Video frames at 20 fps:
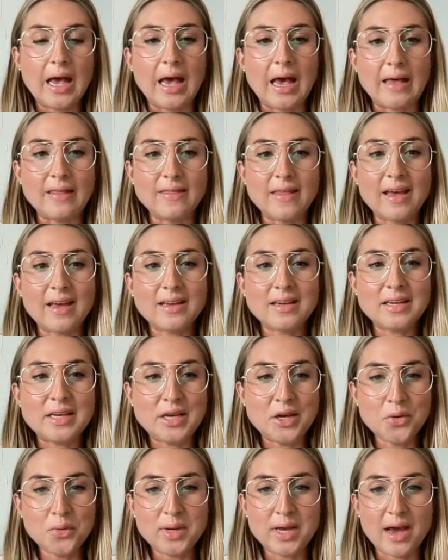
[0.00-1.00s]
And then
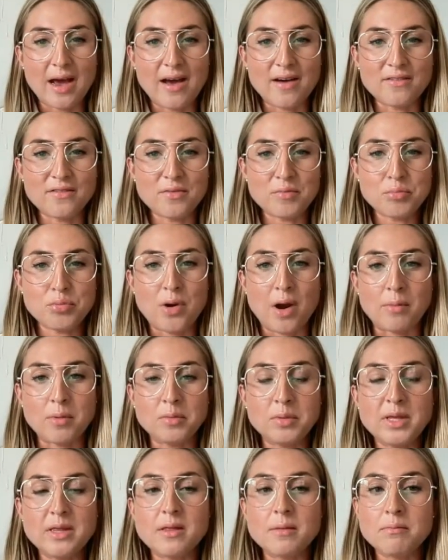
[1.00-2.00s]
here we have
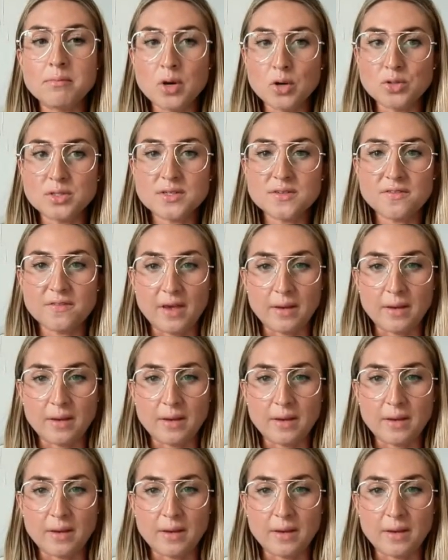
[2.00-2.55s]
probably the most